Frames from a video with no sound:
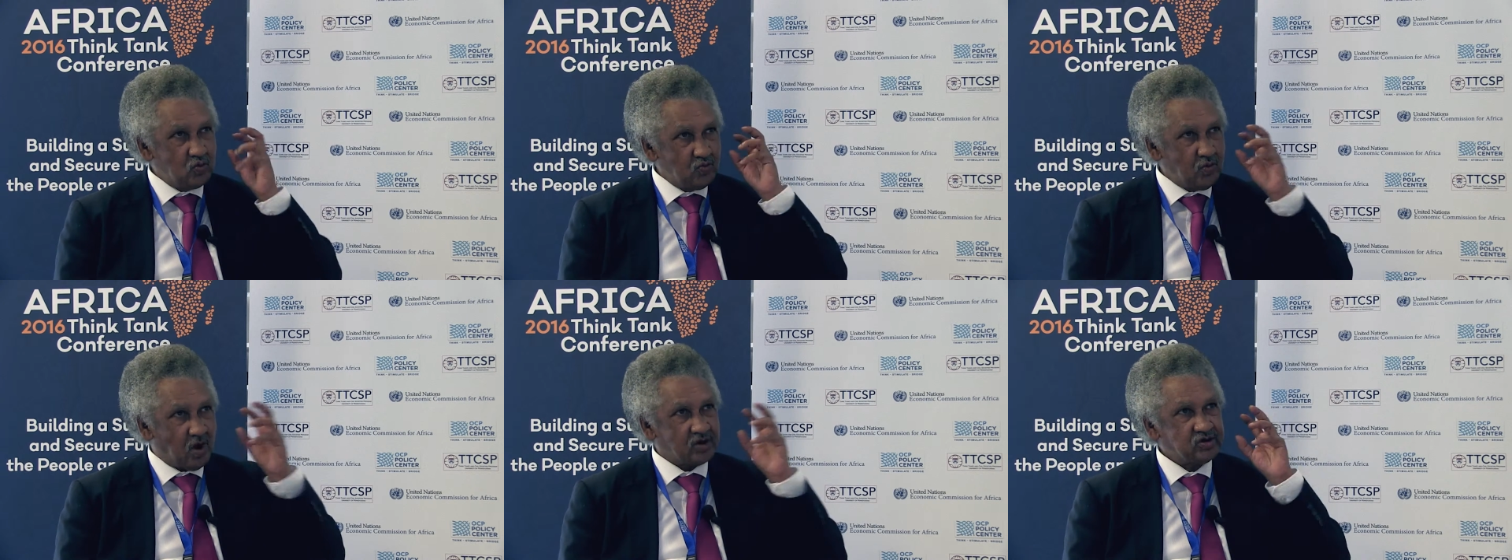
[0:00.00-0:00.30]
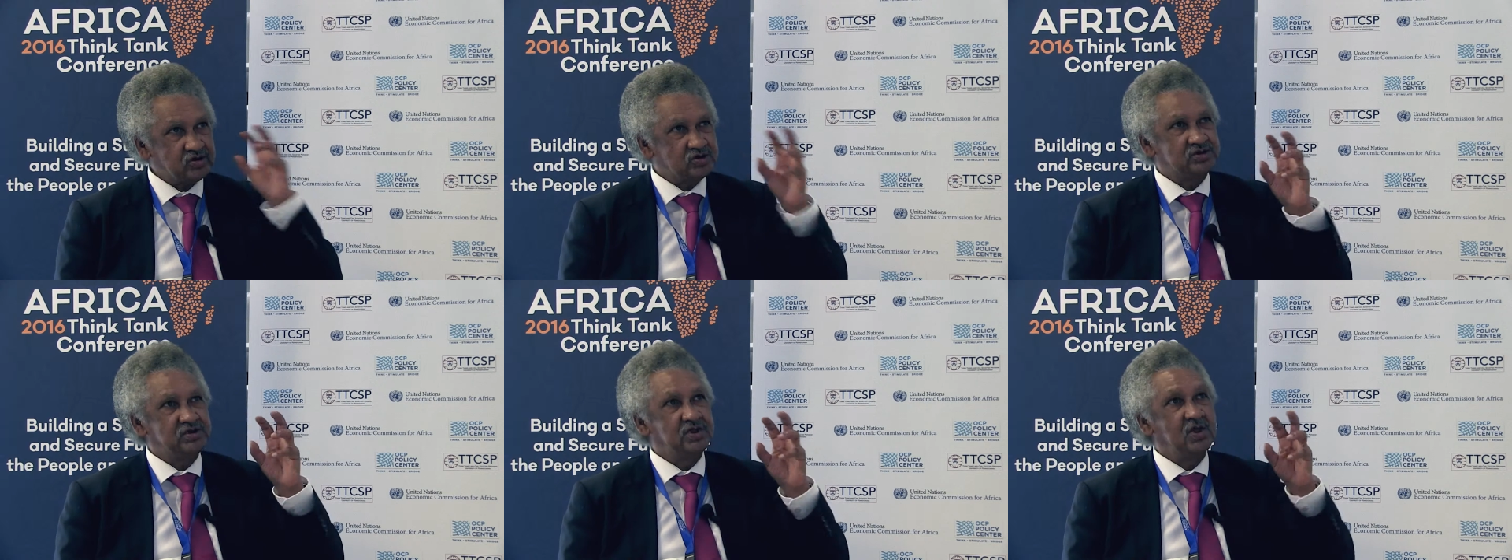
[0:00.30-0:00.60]

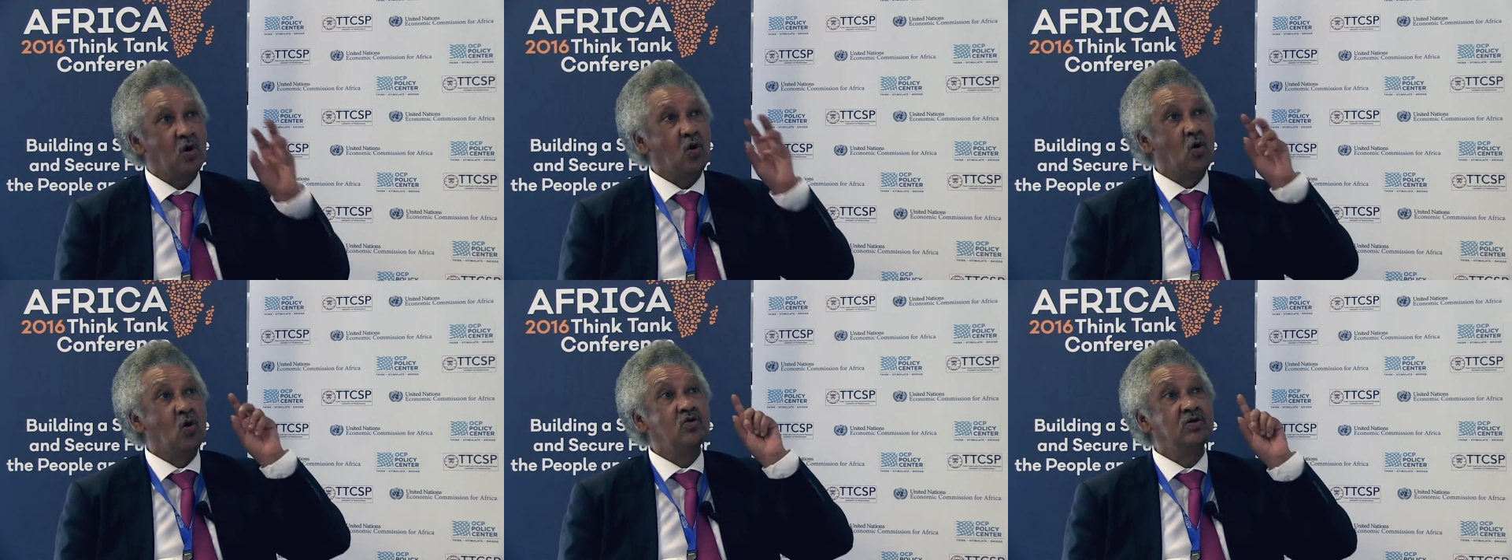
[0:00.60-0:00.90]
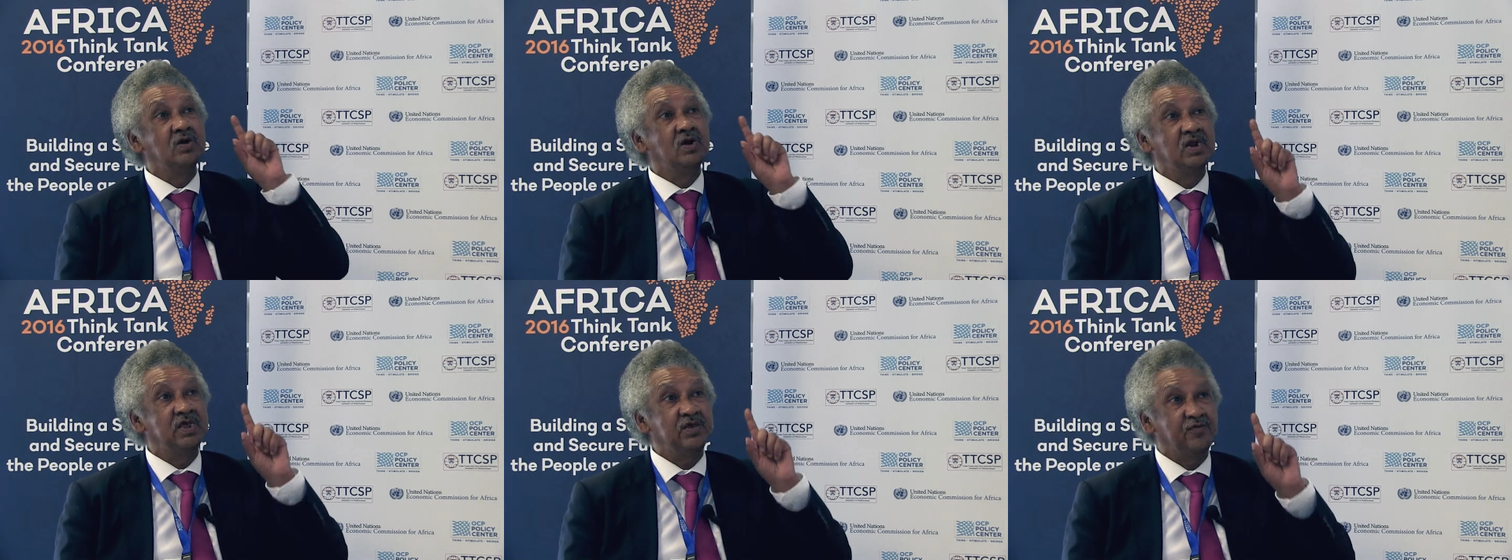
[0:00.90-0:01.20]
much the
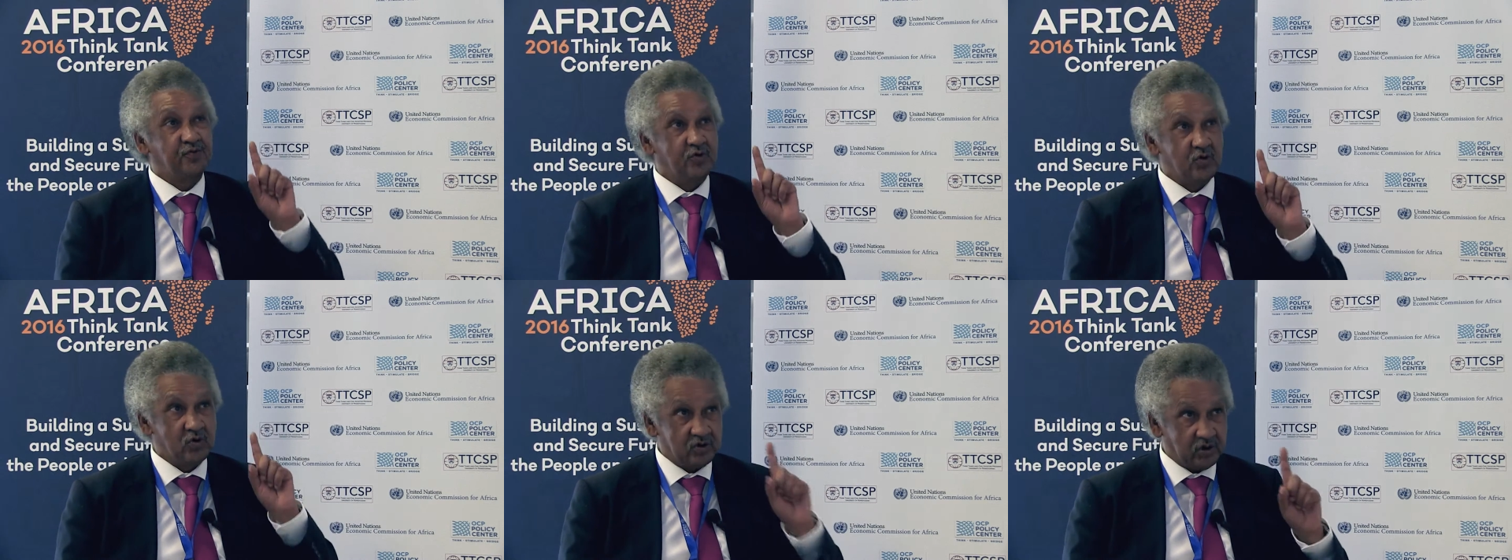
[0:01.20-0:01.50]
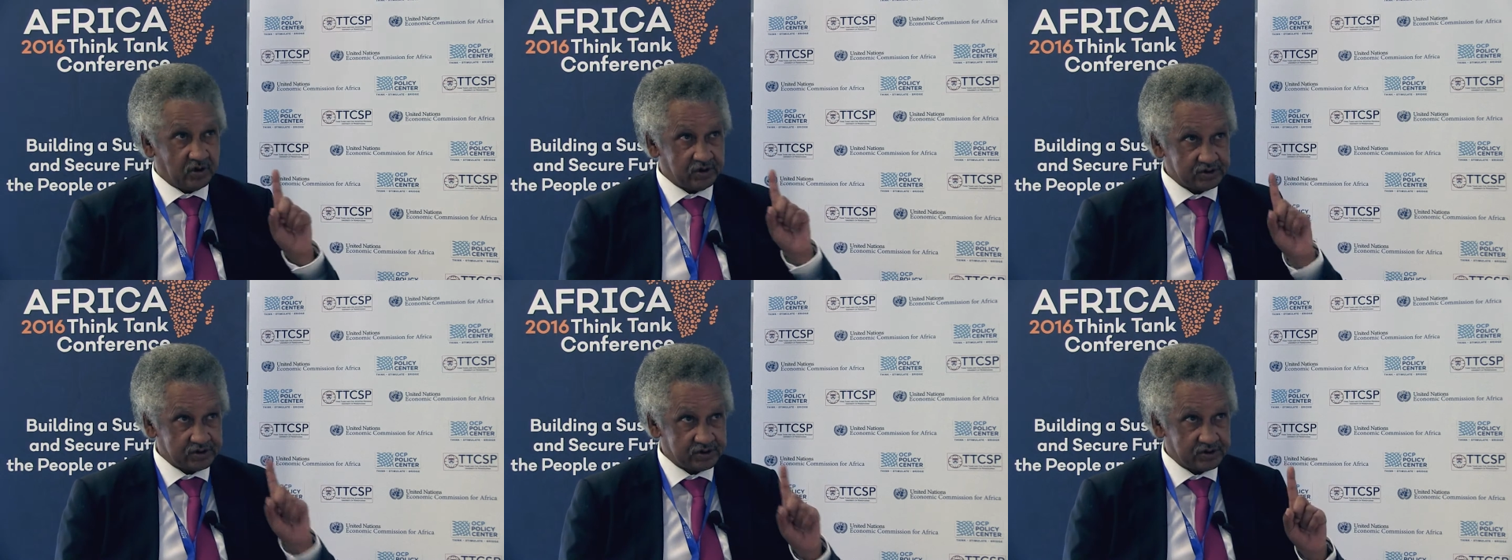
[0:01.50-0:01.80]
only
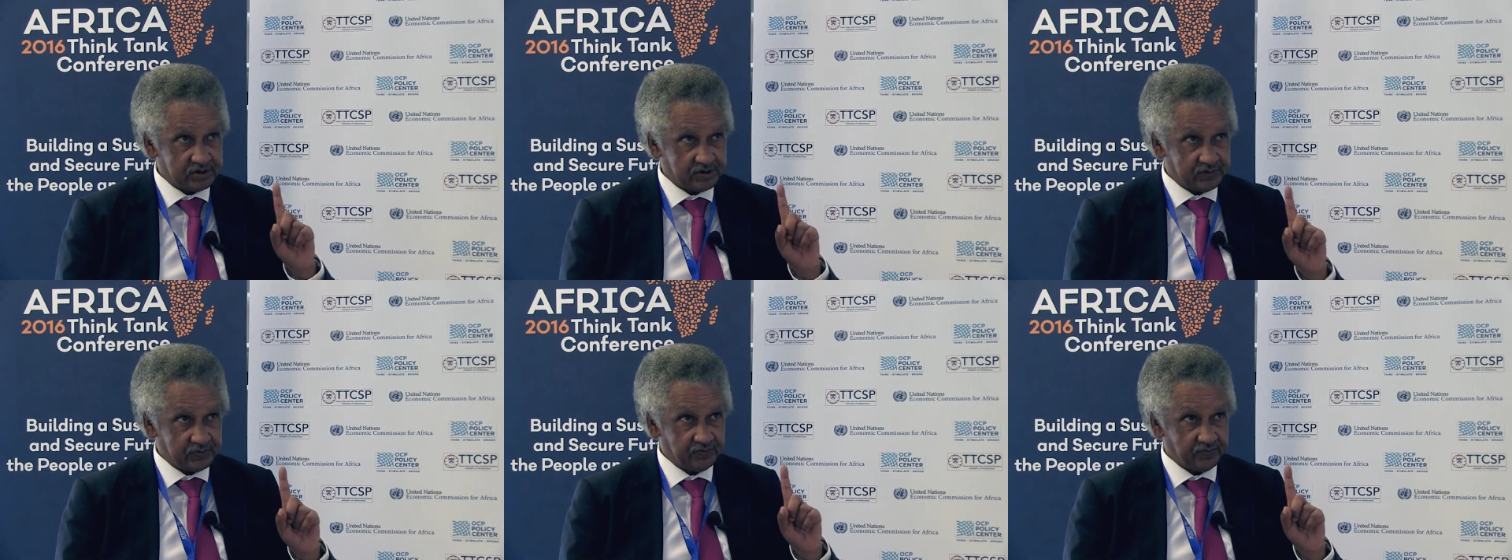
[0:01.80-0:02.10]
focus,